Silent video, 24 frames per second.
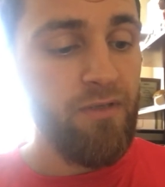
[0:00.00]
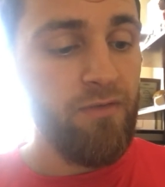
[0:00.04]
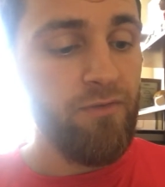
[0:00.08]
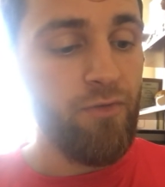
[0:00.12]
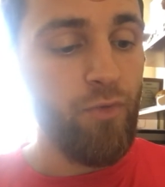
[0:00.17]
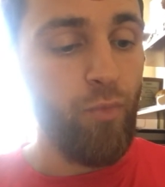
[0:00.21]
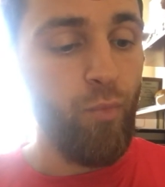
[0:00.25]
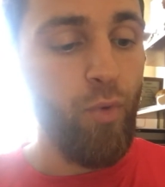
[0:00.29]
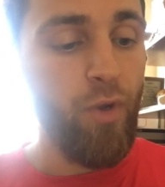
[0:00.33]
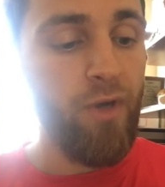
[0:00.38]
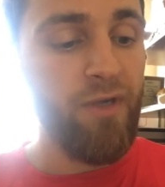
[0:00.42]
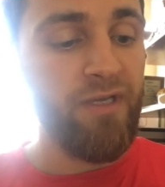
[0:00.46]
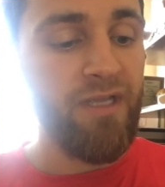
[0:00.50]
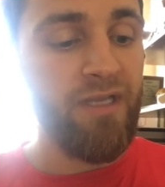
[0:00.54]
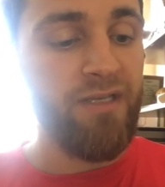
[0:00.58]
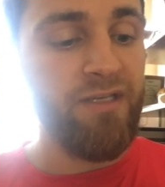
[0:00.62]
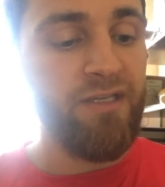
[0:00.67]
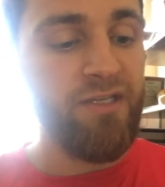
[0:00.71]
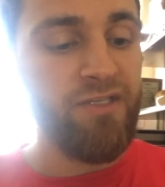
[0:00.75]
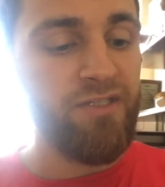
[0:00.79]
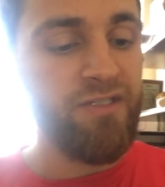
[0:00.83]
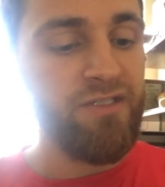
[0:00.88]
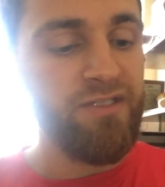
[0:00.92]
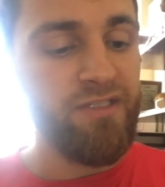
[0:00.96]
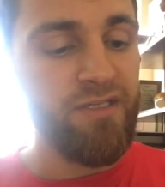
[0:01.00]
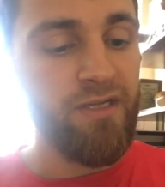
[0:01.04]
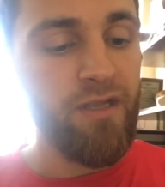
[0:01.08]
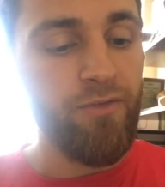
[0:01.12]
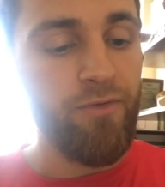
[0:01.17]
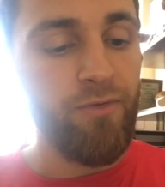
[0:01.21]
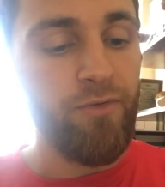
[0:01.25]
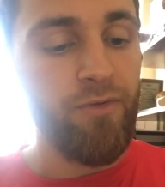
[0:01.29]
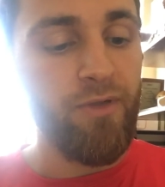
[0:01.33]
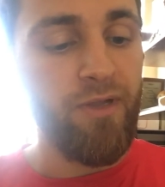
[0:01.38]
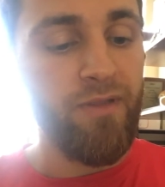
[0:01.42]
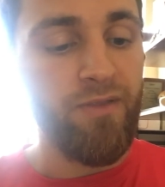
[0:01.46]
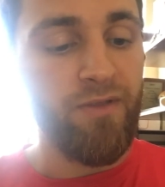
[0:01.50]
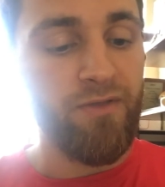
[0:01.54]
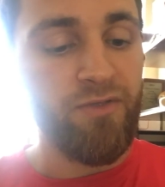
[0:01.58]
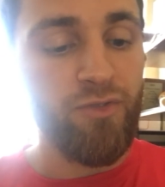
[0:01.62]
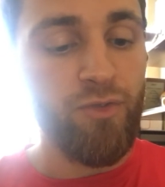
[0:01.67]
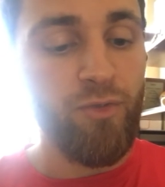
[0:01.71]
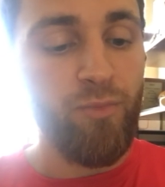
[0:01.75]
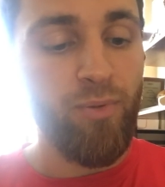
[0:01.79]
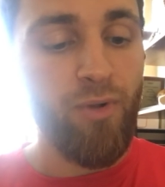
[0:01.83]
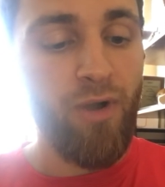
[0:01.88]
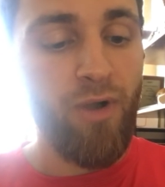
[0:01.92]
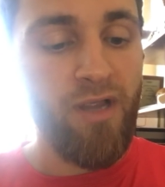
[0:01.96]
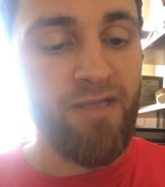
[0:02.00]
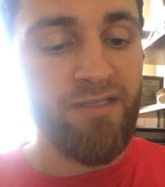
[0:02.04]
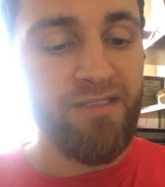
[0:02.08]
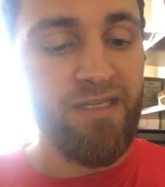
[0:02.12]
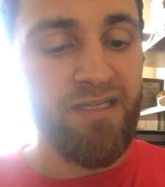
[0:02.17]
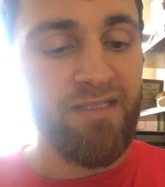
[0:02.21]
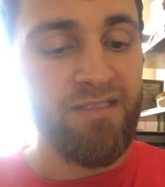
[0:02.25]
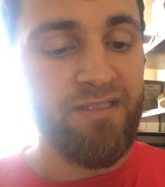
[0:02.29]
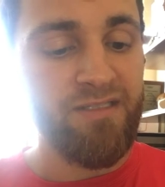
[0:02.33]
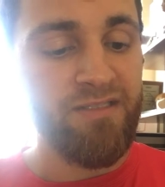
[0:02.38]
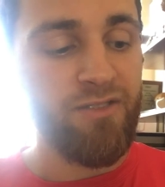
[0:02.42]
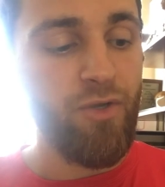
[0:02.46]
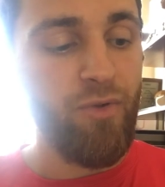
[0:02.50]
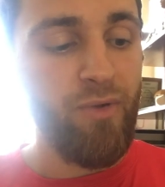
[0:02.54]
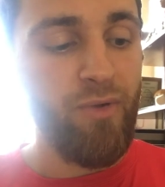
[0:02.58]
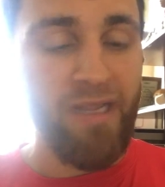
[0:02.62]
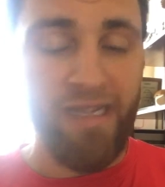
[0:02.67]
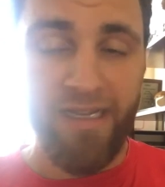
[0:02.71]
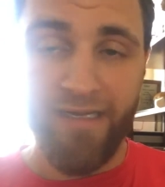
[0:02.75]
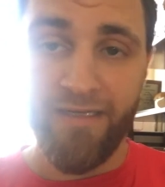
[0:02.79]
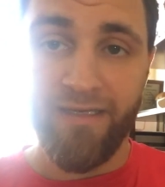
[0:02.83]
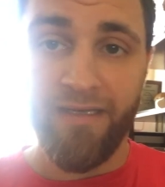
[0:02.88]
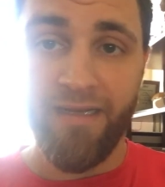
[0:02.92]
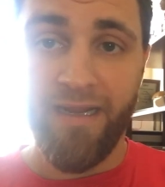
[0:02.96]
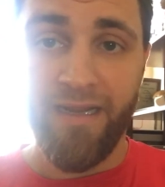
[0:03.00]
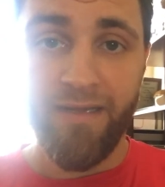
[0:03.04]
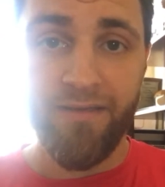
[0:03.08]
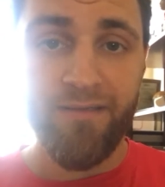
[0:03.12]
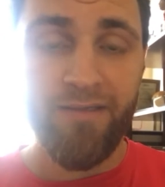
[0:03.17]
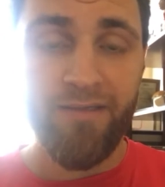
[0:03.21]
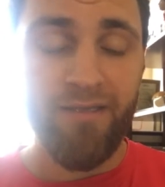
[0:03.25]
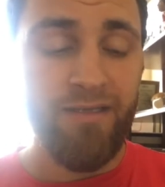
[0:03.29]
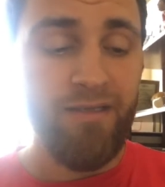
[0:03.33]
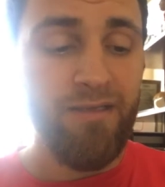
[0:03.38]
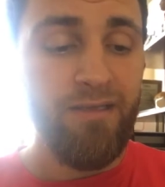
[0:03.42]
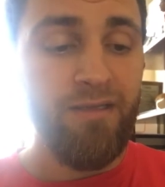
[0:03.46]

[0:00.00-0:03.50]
The one conditions the other, and the two processes go hand in hand.